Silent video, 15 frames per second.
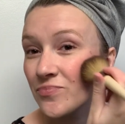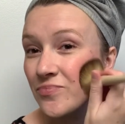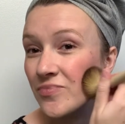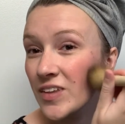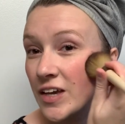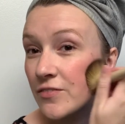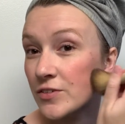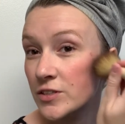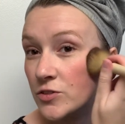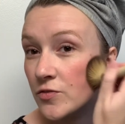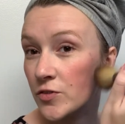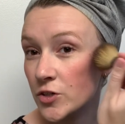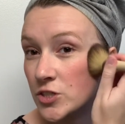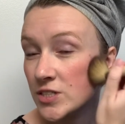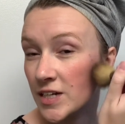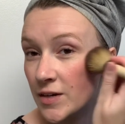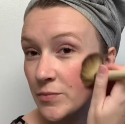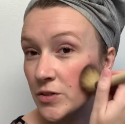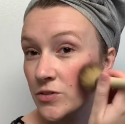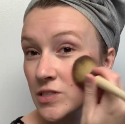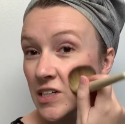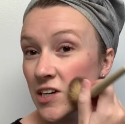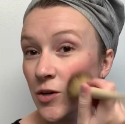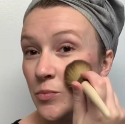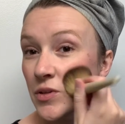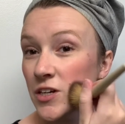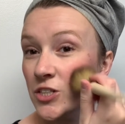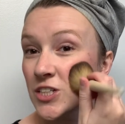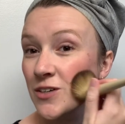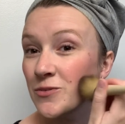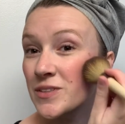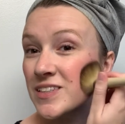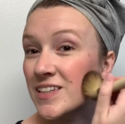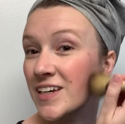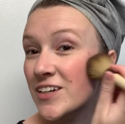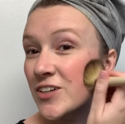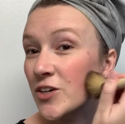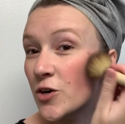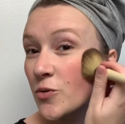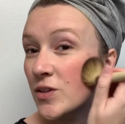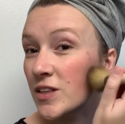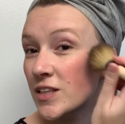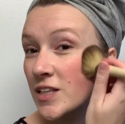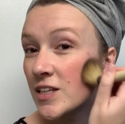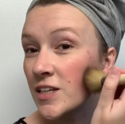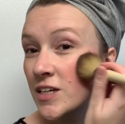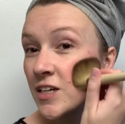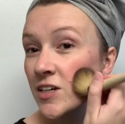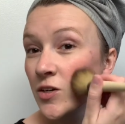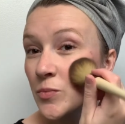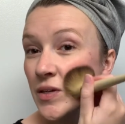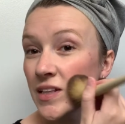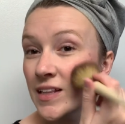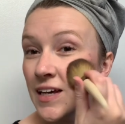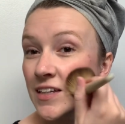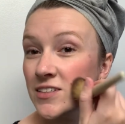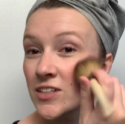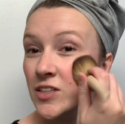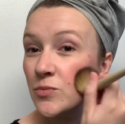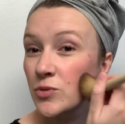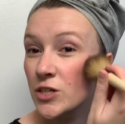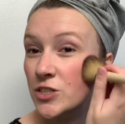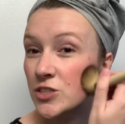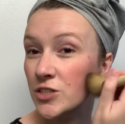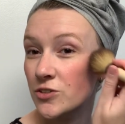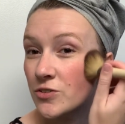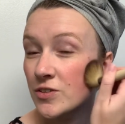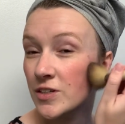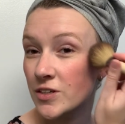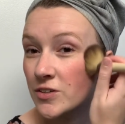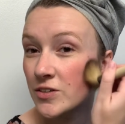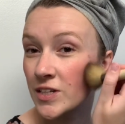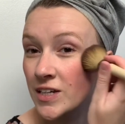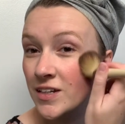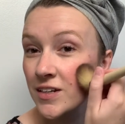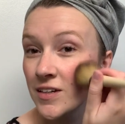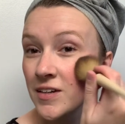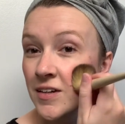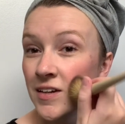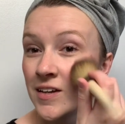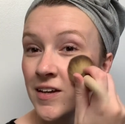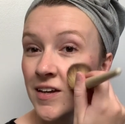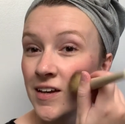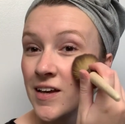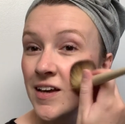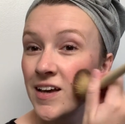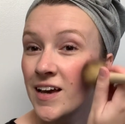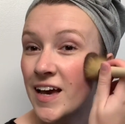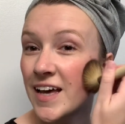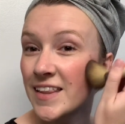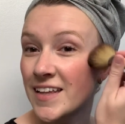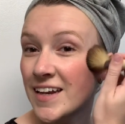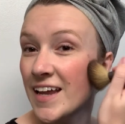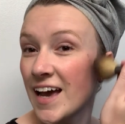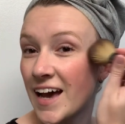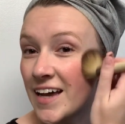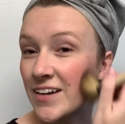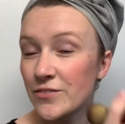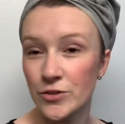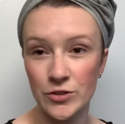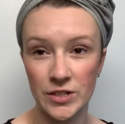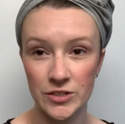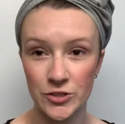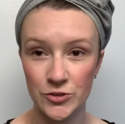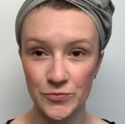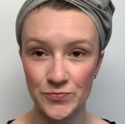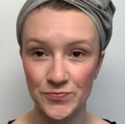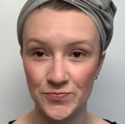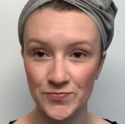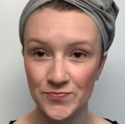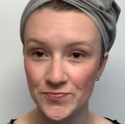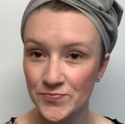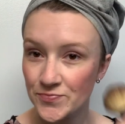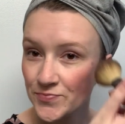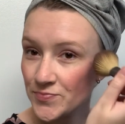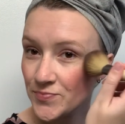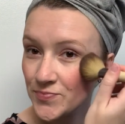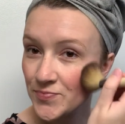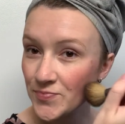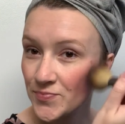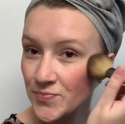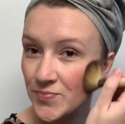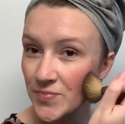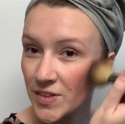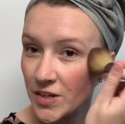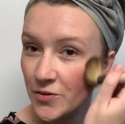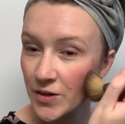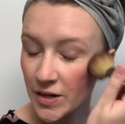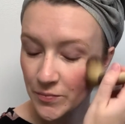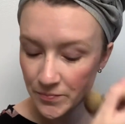if it's the first time using our blush, I would say go a little bit less on the brush than you think you need, and then add if you need to. Okay,